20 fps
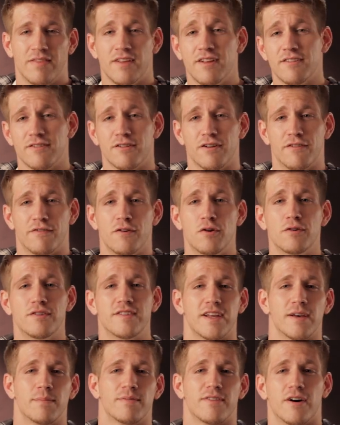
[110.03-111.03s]
These are a few
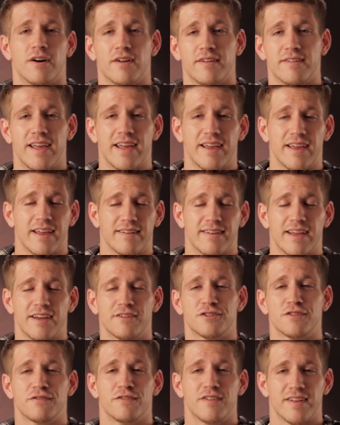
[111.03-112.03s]
tips on taking
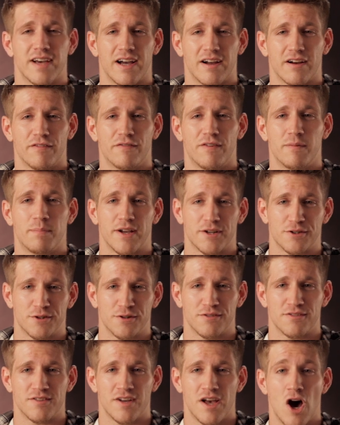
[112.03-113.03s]
texture photography
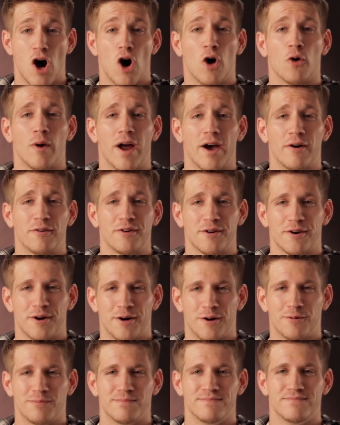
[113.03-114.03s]
pictures around your
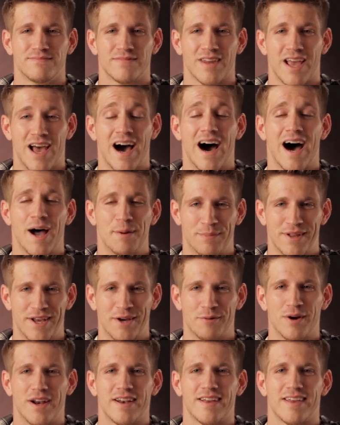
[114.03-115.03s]
home. I'm
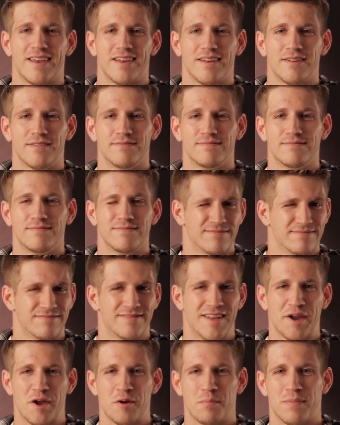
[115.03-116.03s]
Dan Reinecke.
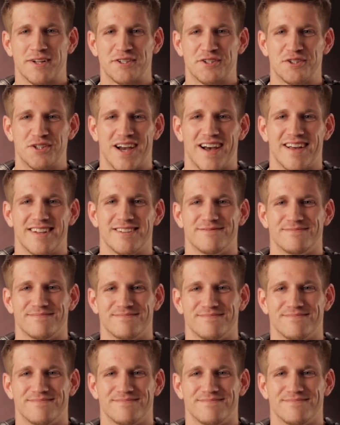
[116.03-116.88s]
Take your best shot.